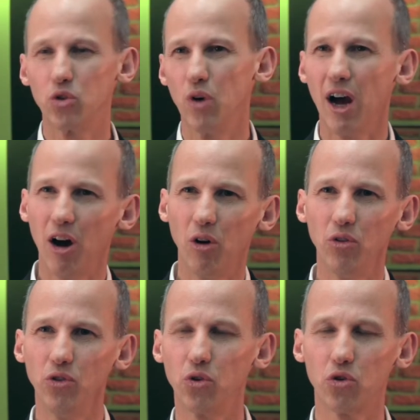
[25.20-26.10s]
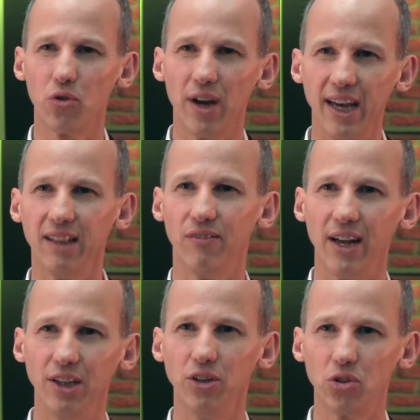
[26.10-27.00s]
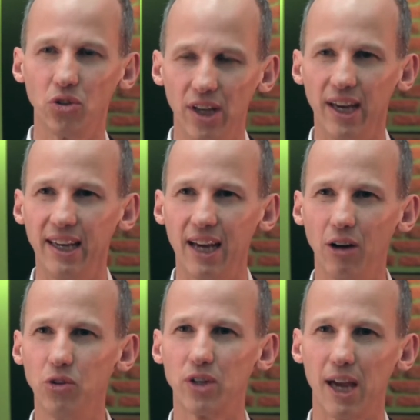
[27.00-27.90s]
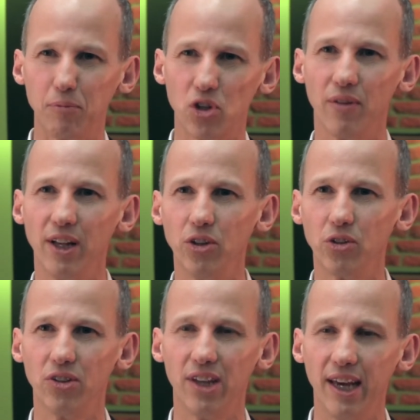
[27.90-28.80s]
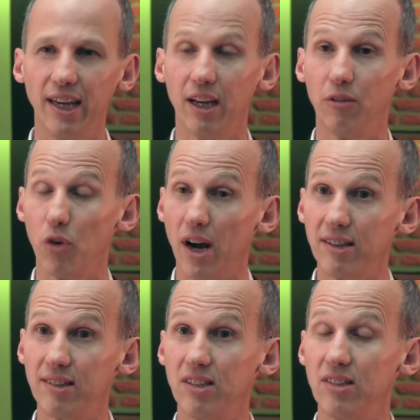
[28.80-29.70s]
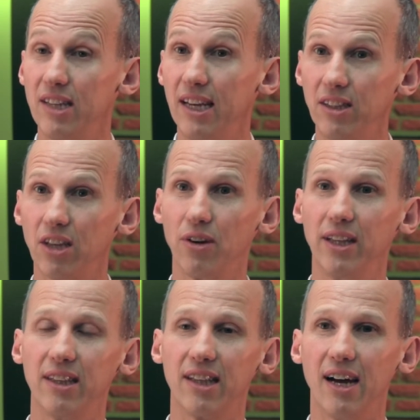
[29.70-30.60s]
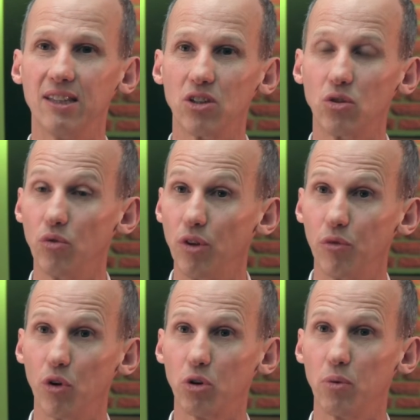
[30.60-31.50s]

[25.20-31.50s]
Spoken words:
to how you create value today, how you capture value today. And for us, this is the integrated answer to the 4